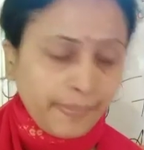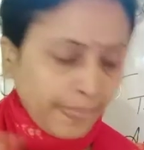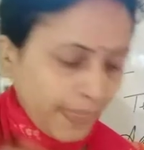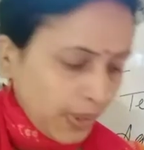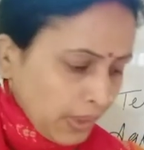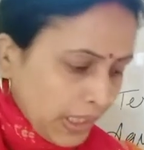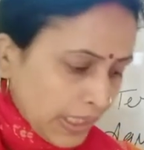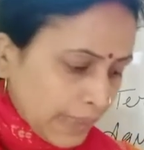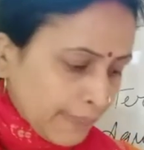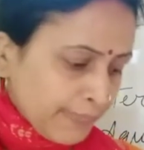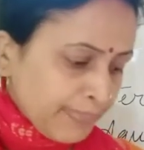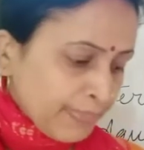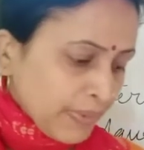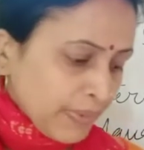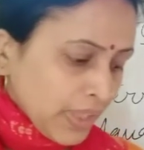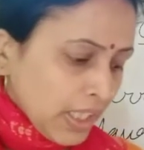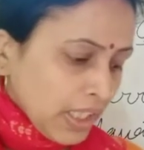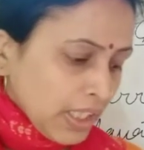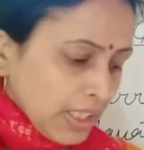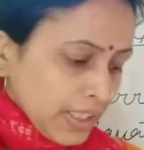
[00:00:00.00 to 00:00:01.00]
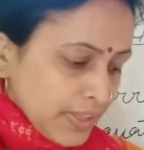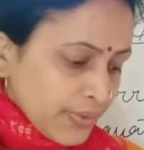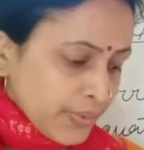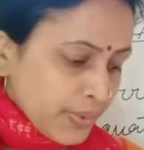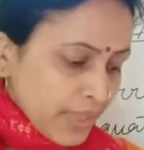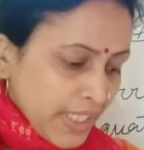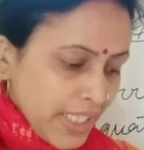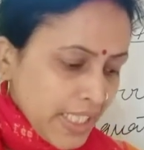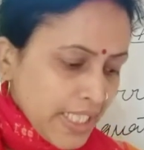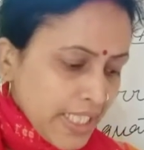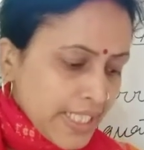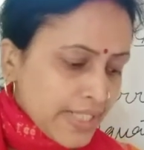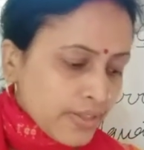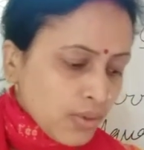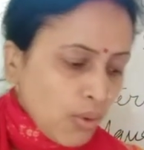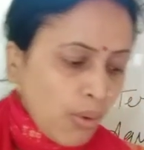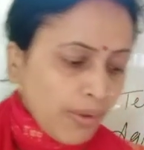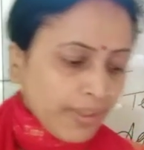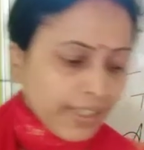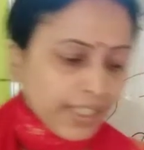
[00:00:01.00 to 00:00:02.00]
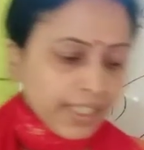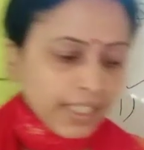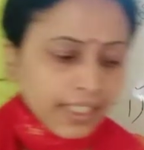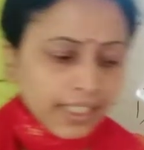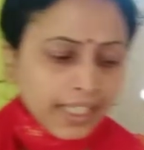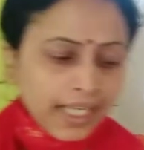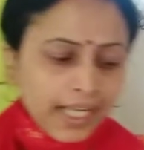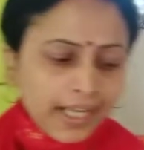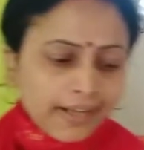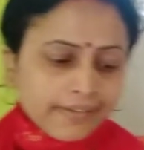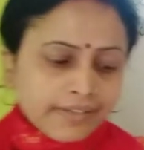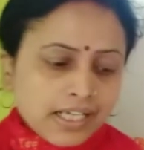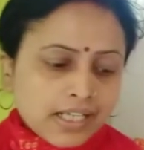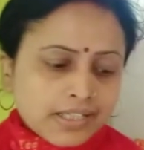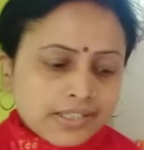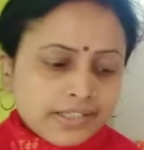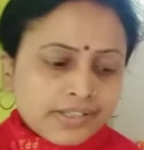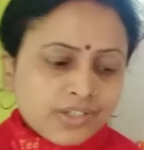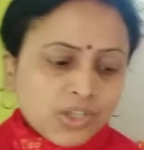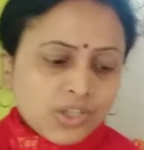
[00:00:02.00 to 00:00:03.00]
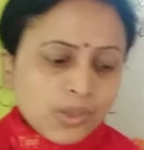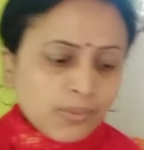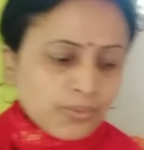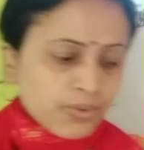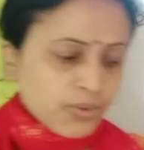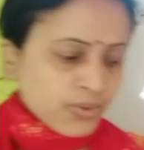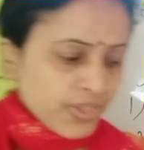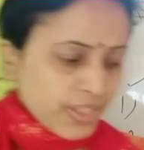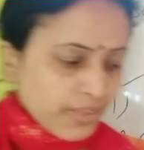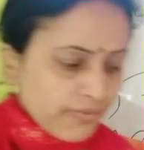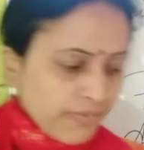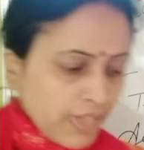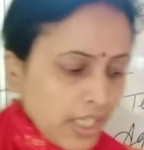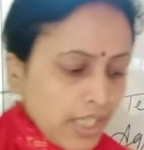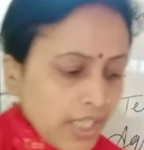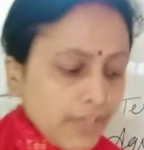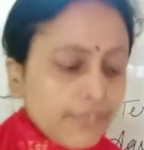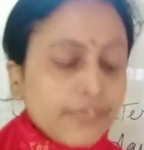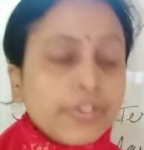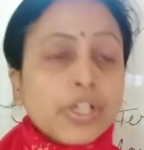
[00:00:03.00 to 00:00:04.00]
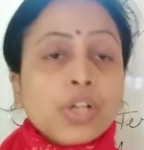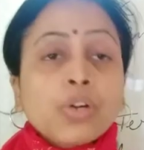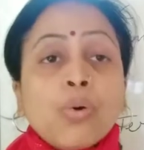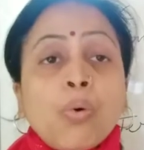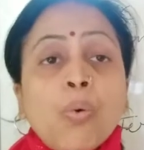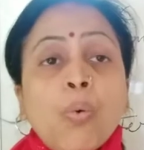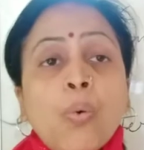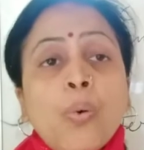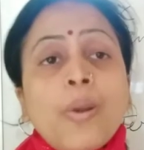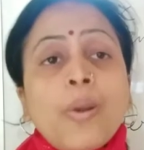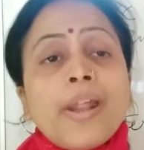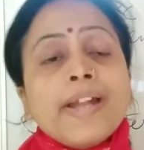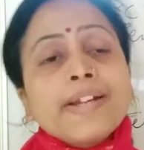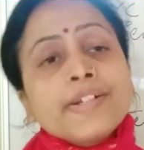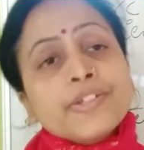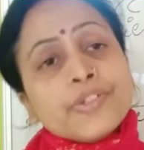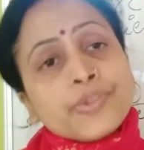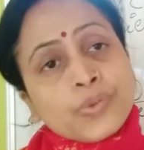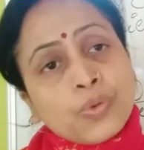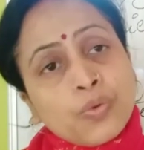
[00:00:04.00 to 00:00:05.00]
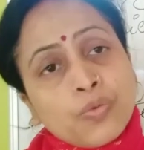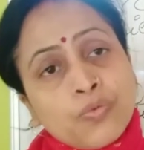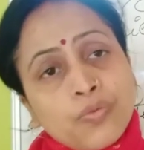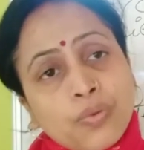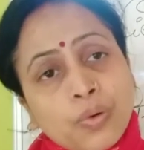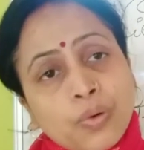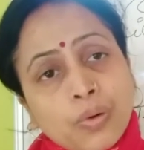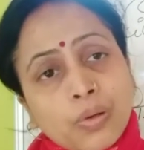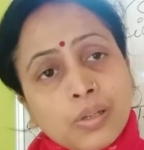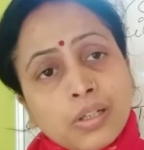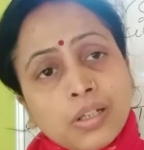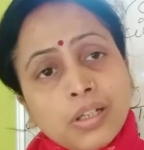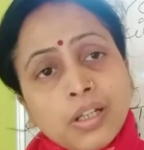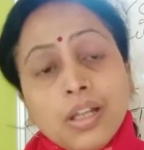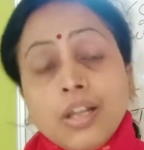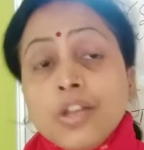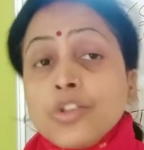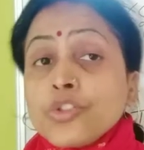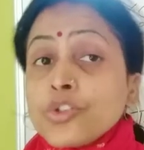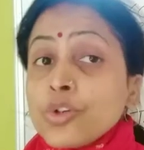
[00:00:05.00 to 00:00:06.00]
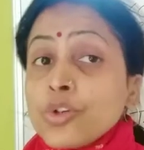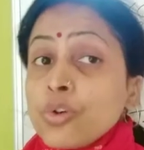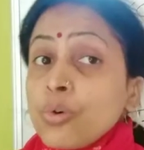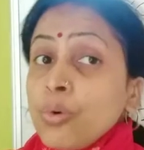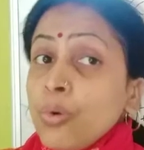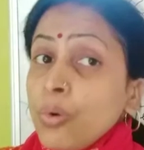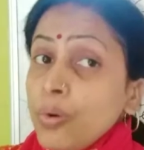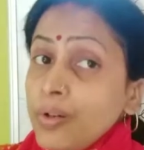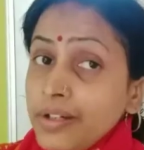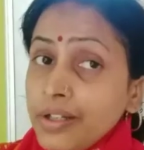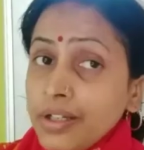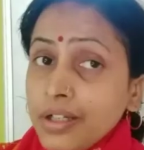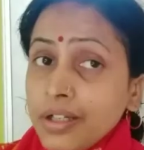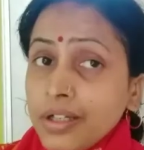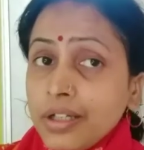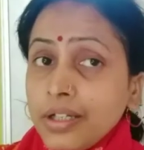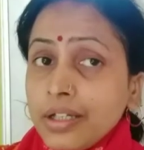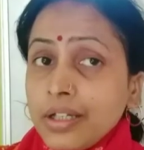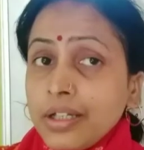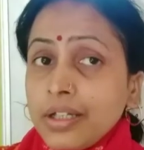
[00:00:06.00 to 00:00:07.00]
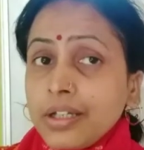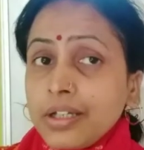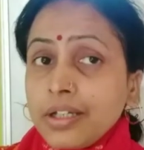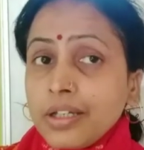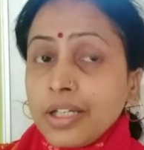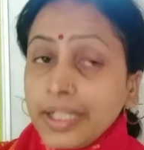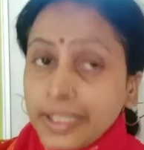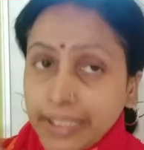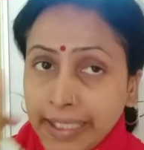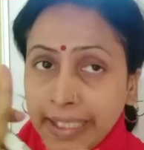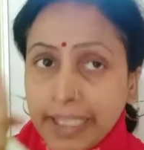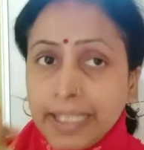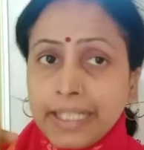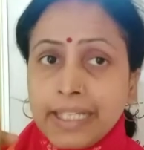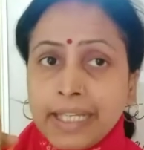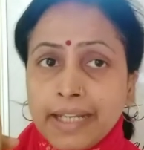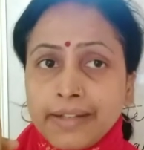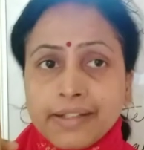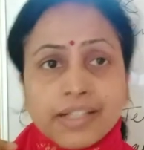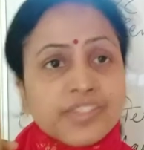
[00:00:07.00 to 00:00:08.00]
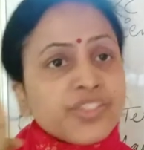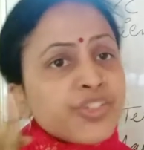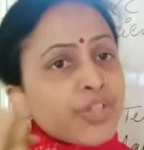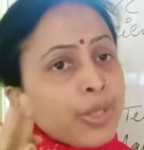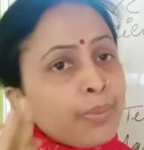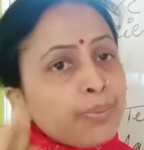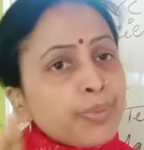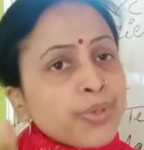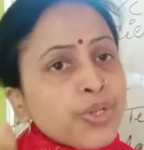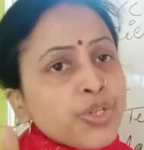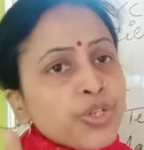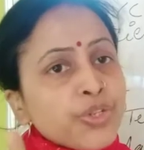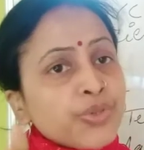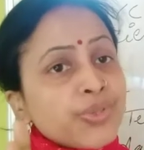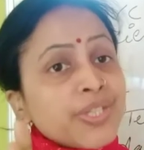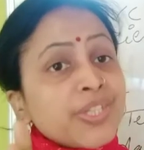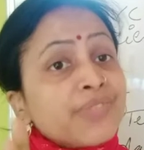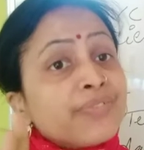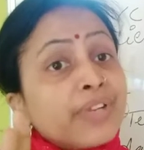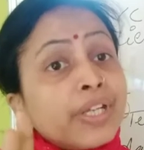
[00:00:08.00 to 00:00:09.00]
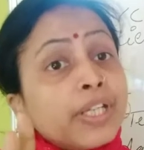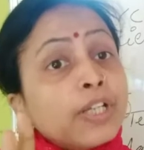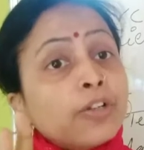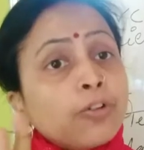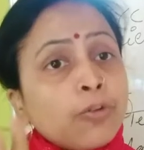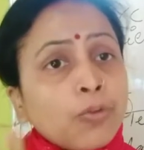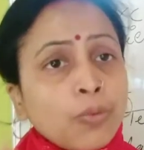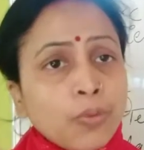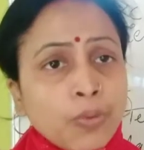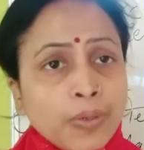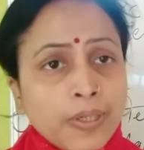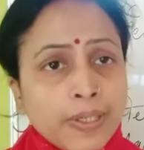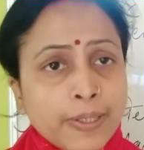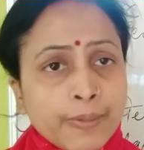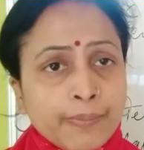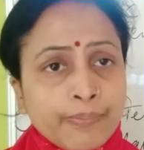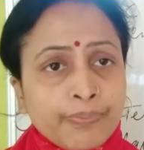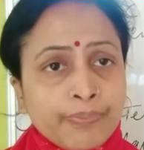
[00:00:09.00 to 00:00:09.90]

Okay, trees on hilly areas adapt to survive the cold and snowfall. So cold in hilly areas, temperature is very cold.